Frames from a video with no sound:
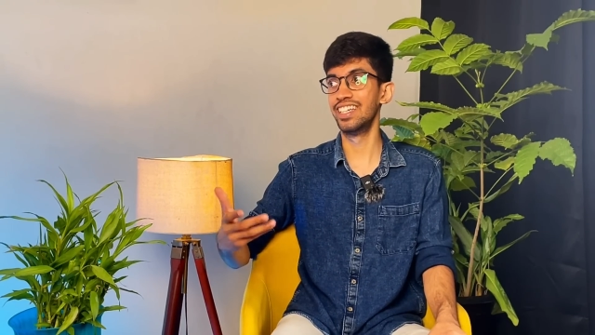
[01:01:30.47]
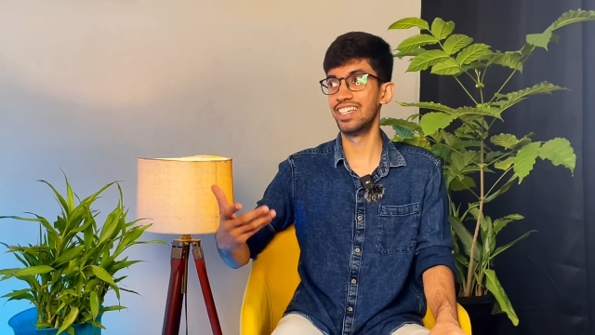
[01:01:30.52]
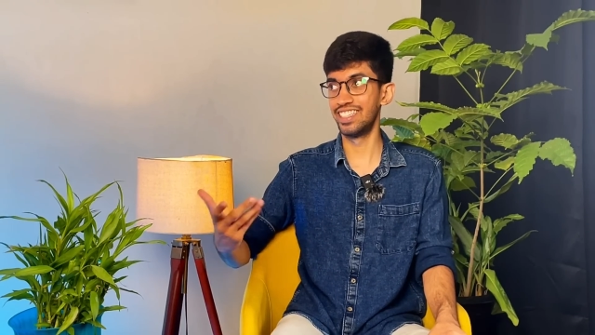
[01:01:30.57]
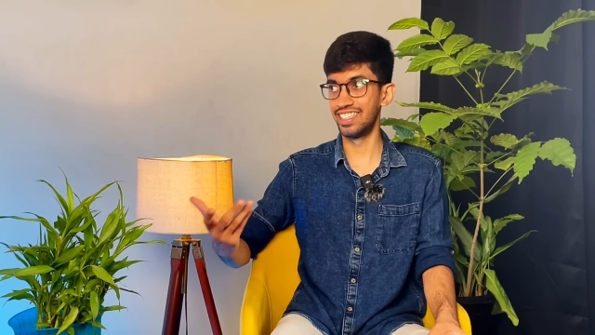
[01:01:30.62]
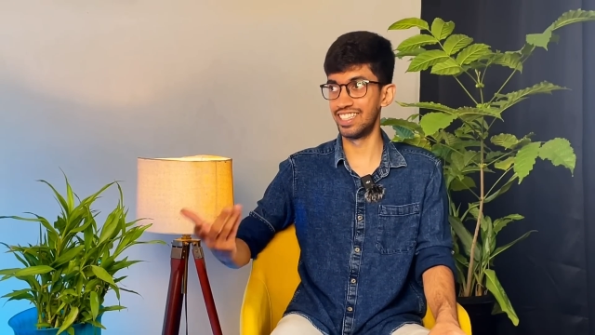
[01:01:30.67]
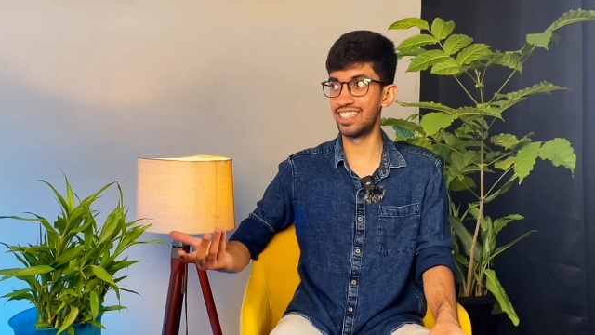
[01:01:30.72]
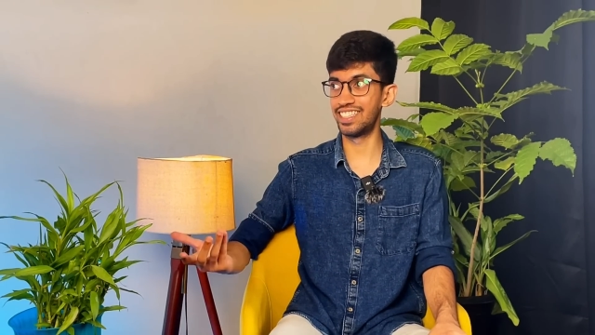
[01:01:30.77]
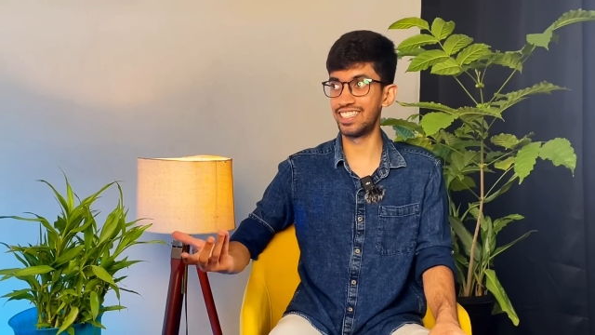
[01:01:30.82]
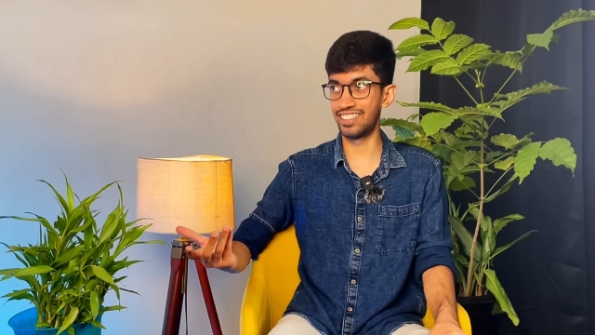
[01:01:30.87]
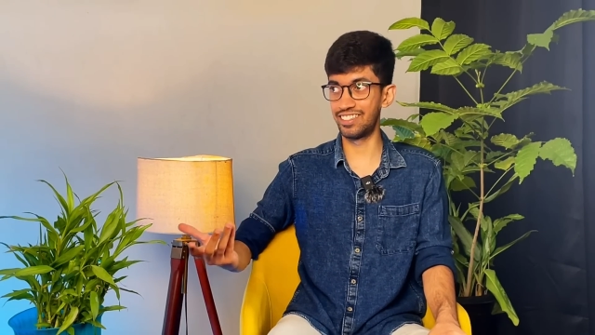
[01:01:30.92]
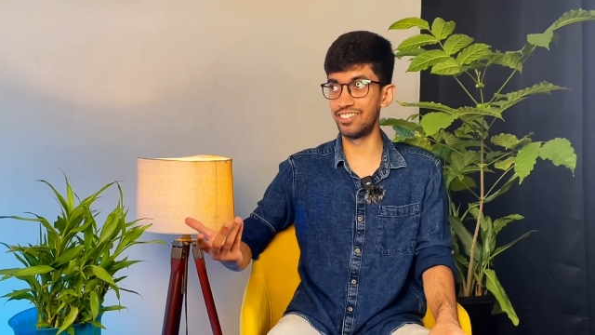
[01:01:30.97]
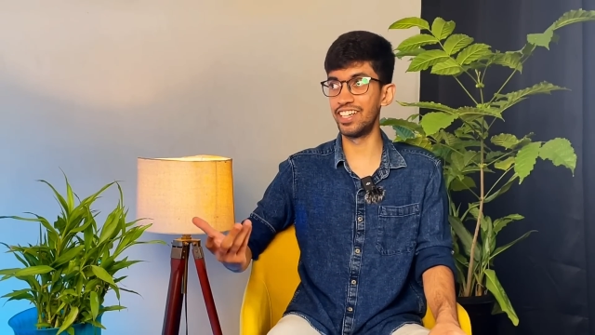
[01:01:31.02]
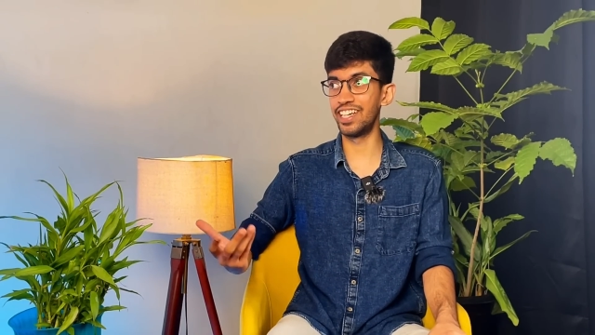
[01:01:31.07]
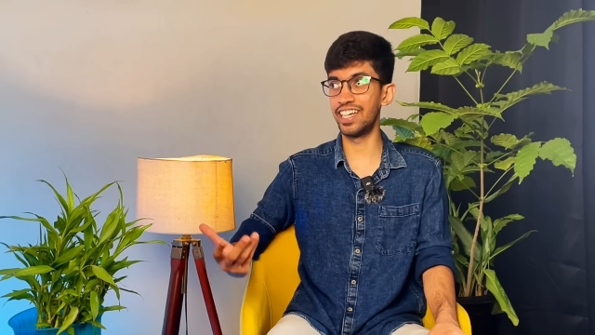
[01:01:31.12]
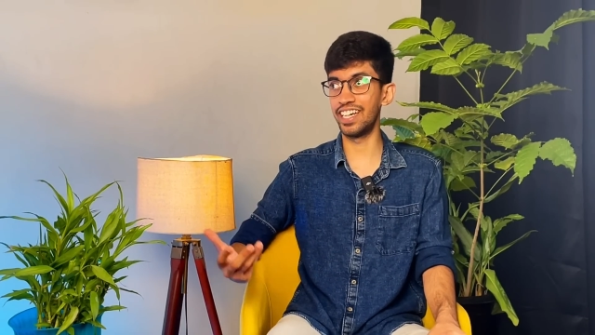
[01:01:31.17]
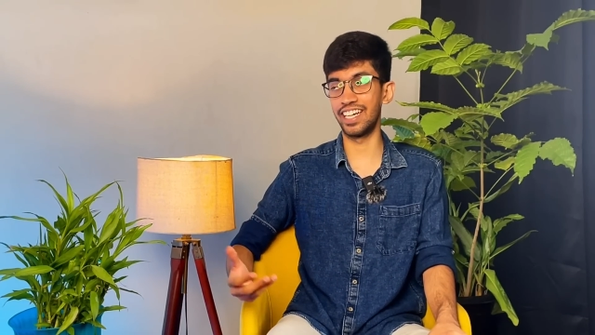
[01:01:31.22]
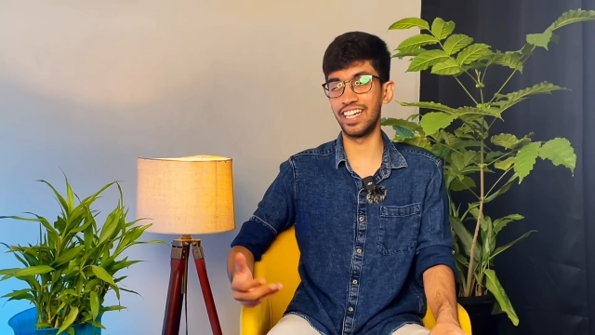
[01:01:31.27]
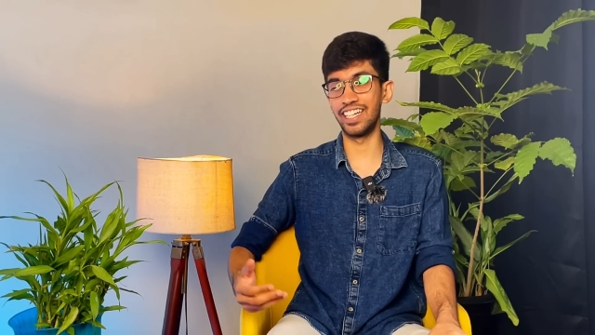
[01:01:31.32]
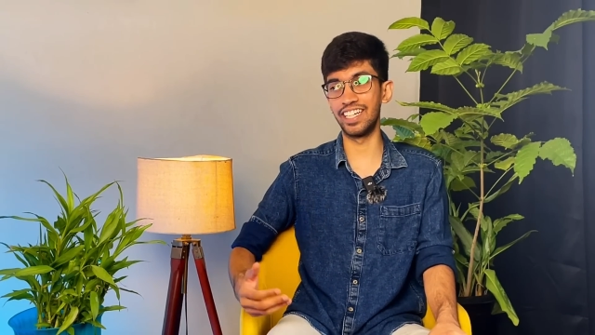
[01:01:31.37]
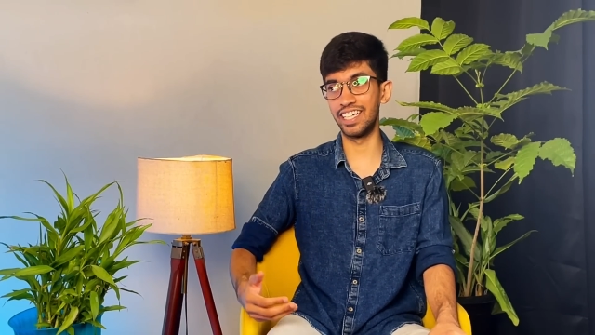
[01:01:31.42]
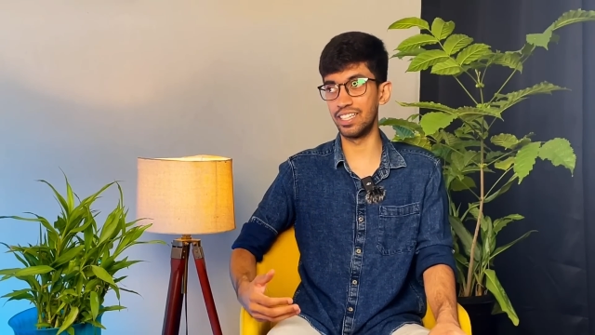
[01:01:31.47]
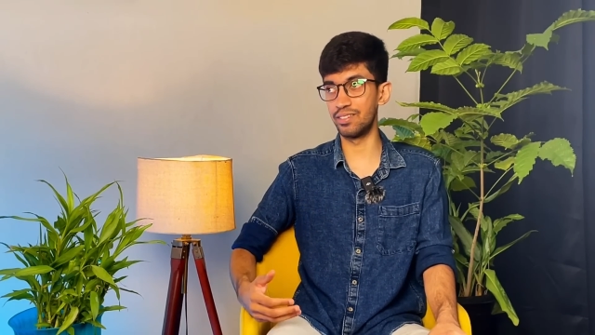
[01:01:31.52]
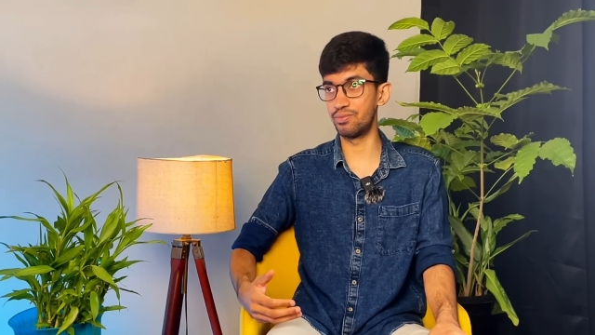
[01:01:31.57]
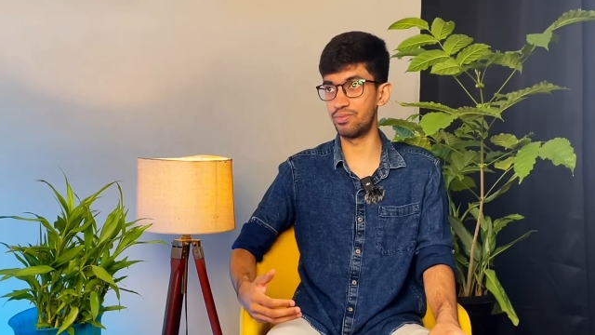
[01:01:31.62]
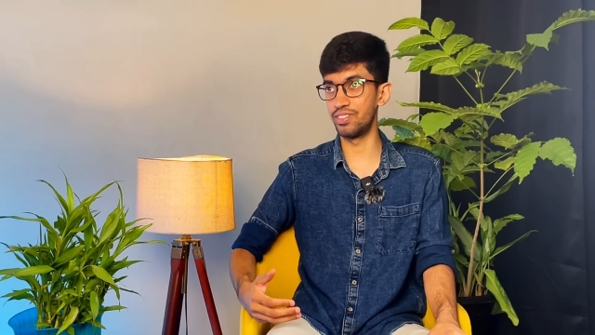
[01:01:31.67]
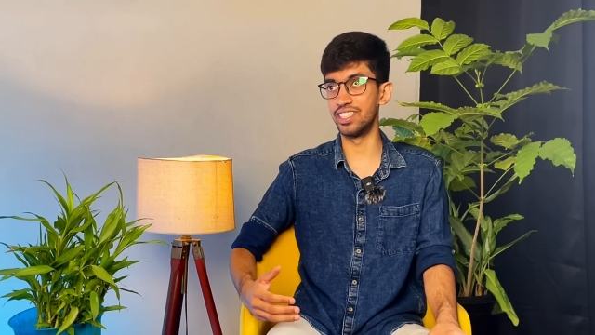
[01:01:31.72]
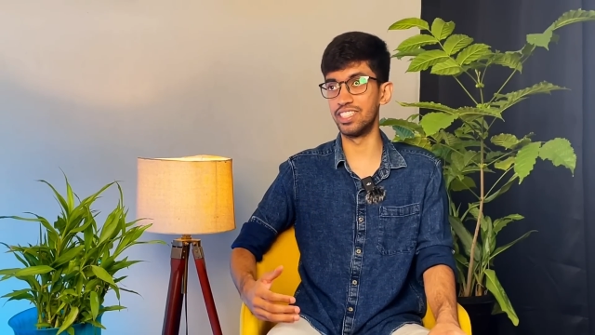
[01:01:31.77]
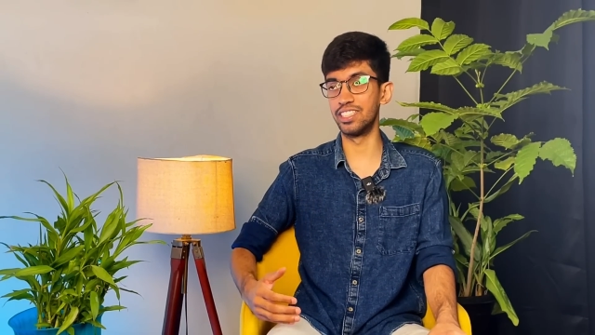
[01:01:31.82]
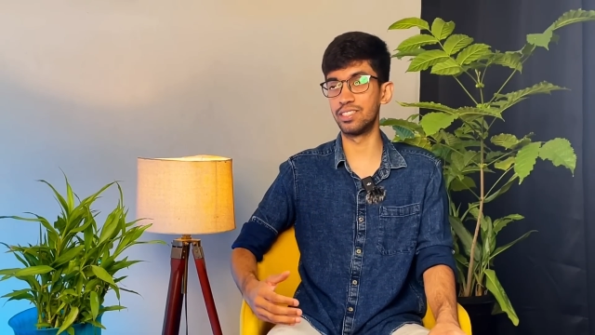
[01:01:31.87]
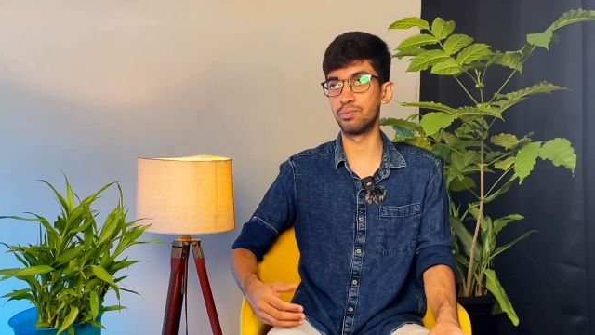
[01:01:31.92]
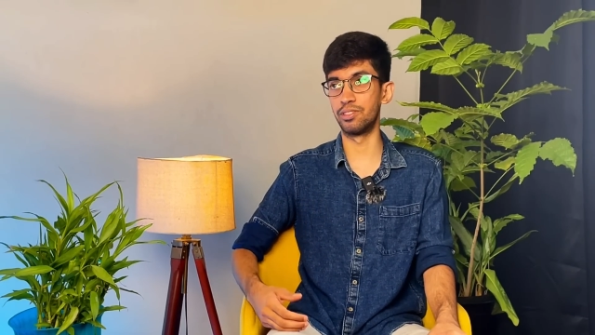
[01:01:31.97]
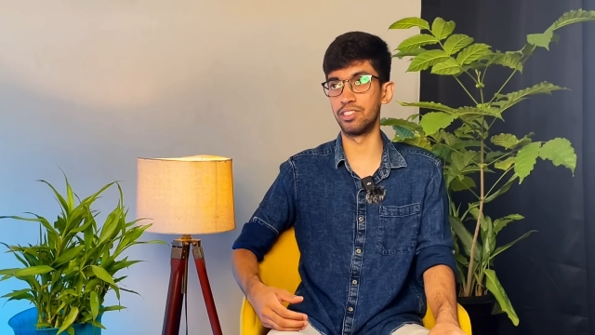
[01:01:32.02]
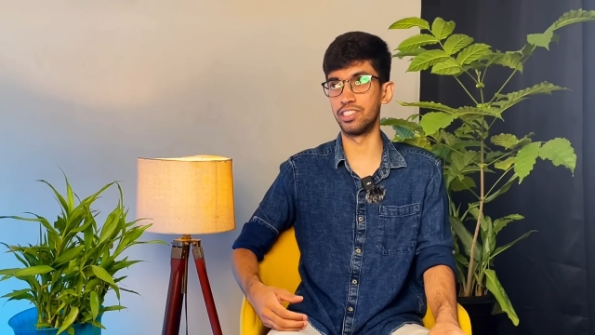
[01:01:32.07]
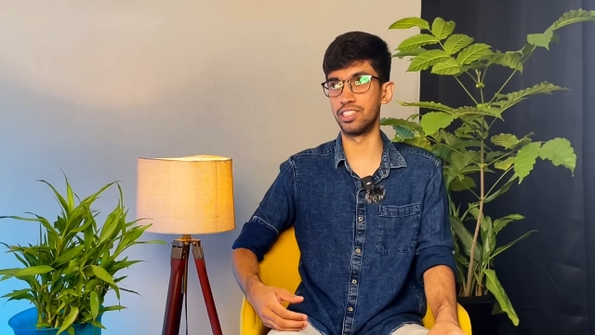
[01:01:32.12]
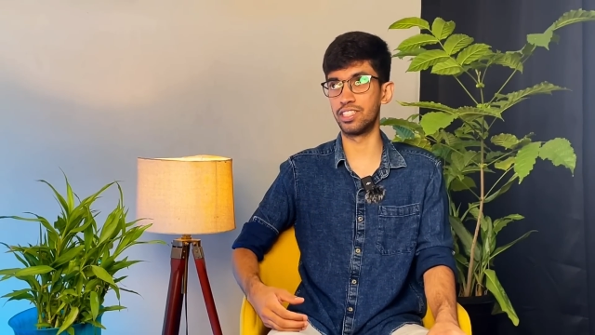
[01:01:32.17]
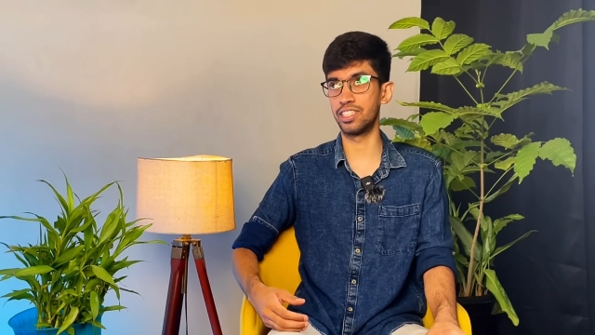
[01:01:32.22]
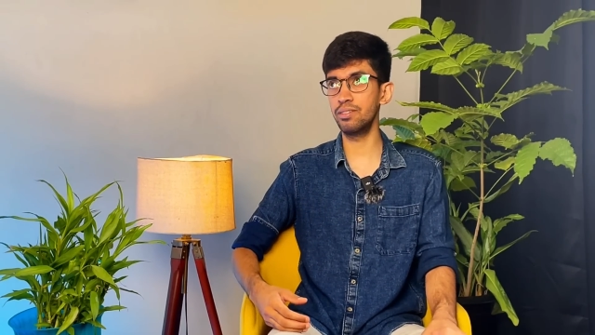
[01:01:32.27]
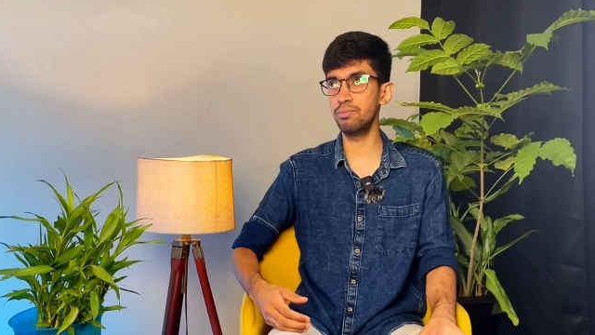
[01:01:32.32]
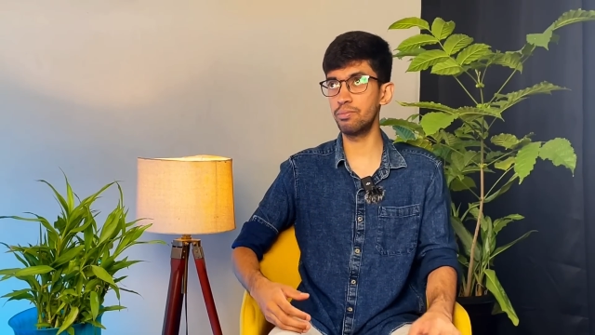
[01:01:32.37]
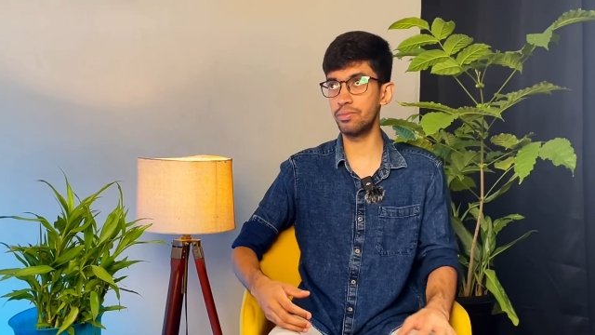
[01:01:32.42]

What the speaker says: that today I ended up in this position?